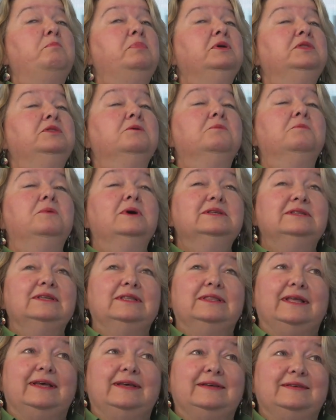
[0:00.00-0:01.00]
But there was a
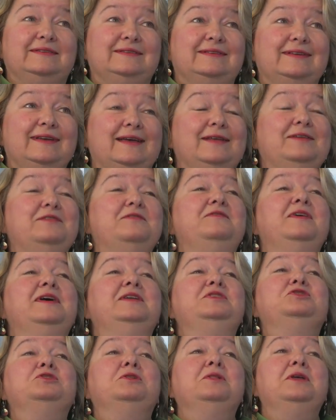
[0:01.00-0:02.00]
list, and
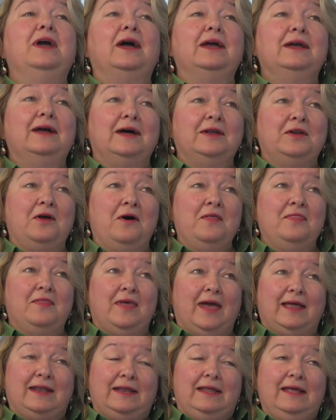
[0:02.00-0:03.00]
eventually I got on
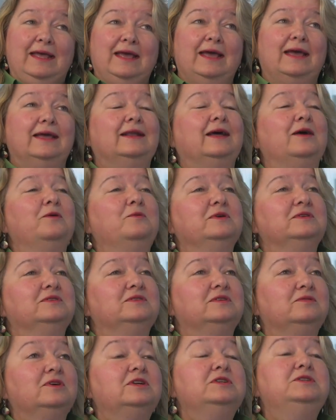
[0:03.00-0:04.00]
that, and I
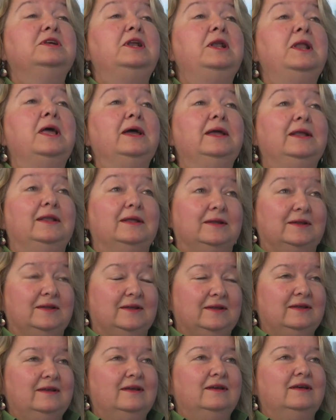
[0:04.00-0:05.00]
was
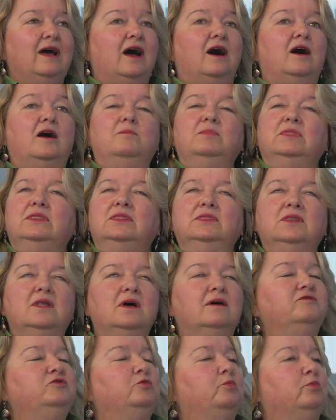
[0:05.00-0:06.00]
delighted.
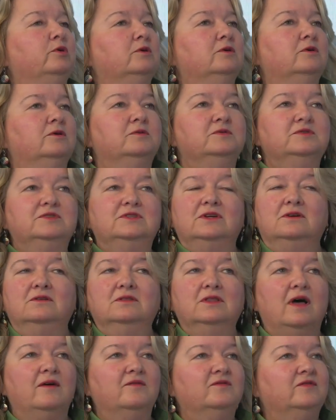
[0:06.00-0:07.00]
Loved Prue,
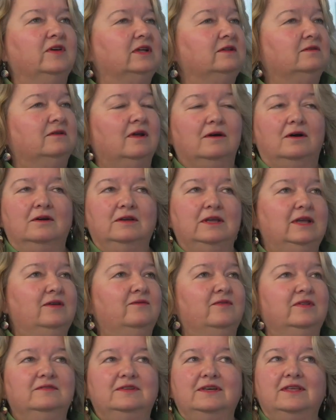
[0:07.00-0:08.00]
still love it,
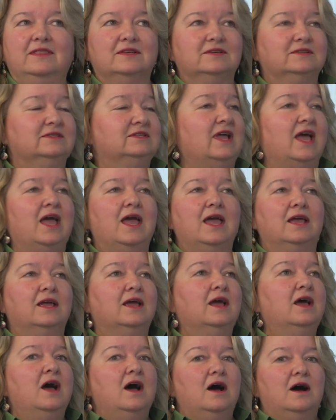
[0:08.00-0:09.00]
even to this
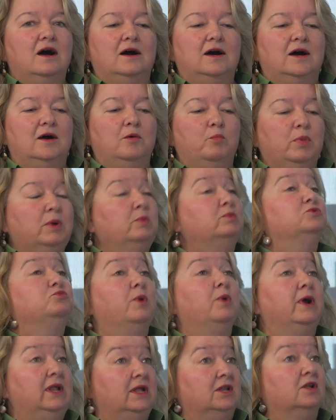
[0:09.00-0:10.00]
day, but was
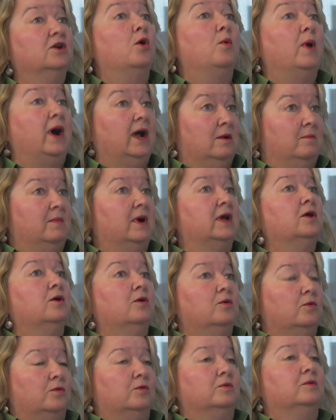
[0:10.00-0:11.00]
ready to go out on my
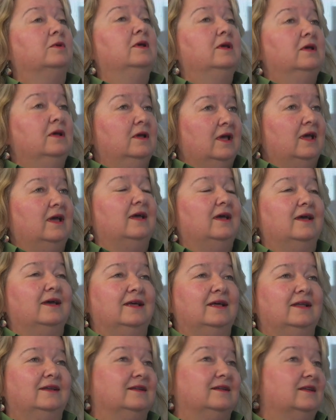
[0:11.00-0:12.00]
own.
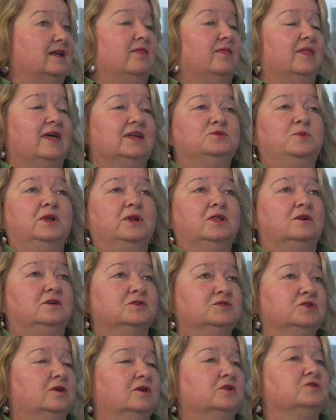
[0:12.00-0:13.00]
And that's when it
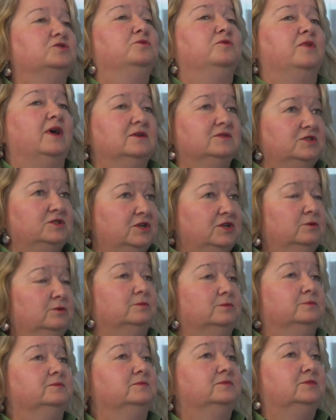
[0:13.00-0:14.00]
all started,
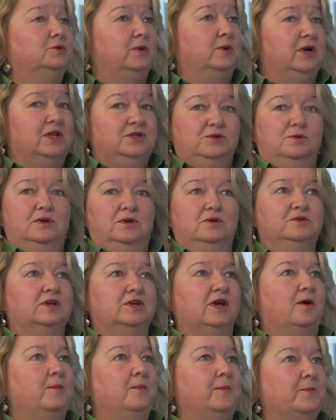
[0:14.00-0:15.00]
2002, 22 years
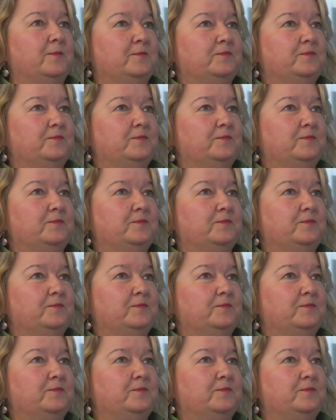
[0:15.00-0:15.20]
ago.